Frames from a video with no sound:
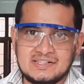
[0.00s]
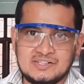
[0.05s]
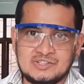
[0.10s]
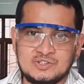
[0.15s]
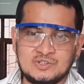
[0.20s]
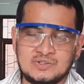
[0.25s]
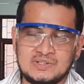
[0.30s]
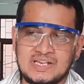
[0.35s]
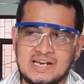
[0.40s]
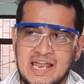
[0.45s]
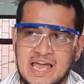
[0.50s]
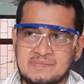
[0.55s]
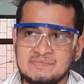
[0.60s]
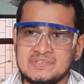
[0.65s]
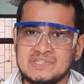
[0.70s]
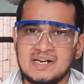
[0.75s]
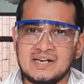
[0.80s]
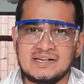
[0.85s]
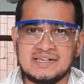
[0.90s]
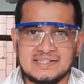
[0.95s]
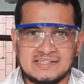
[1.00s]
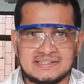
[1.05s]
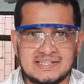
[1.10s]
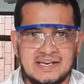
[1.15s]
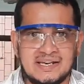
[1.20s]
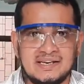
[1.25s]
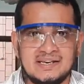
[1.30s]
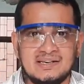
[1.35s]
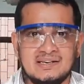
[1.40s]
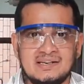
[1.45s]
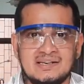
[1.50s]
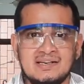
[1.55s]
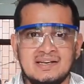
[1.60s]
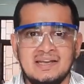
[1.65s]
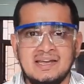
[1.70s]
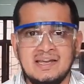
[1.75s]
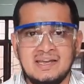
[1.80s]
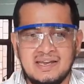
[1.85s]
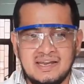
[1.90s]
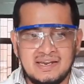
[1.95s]
So the labs are designed
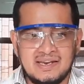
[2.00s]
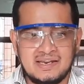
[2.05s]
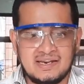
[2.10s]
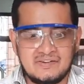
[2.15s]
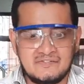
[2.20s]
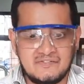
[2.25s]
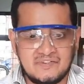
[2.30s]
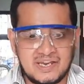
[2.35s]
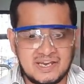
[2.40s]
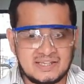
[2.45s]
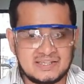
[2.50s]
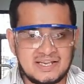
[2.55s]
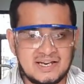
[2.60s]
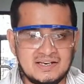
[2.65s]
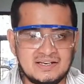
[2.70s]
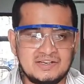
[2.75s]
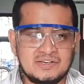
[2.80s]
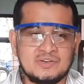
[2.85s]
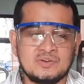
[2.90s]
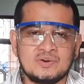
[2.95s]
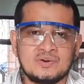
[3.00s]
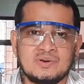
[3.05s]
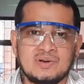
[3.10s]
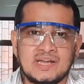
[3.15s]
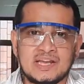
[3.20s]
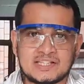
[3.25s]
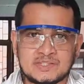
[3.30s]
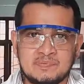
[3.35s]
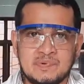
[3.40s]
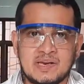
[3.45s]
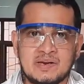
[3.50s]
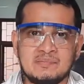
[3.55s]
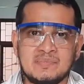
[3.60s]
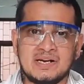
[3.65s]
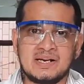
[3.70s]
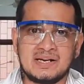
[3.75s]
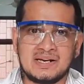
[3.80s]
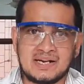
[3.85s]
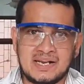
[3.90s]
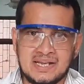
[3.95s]
in a way that your
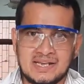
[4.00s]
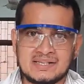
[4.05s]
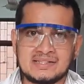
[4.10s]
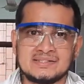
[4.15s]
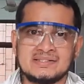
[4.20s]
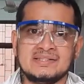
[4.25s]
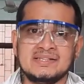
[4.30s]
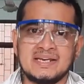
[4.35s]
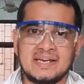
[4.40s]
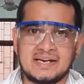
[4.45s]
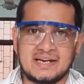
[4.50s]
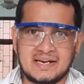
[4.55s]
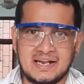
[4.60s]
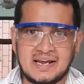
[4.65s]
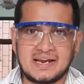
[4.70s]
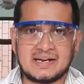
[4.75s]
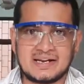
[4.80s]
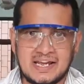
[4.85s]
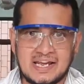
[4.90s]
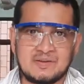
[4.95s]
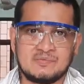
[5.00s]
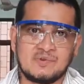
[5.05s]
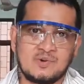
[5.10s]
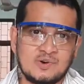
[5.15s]
experiment takes the entire time,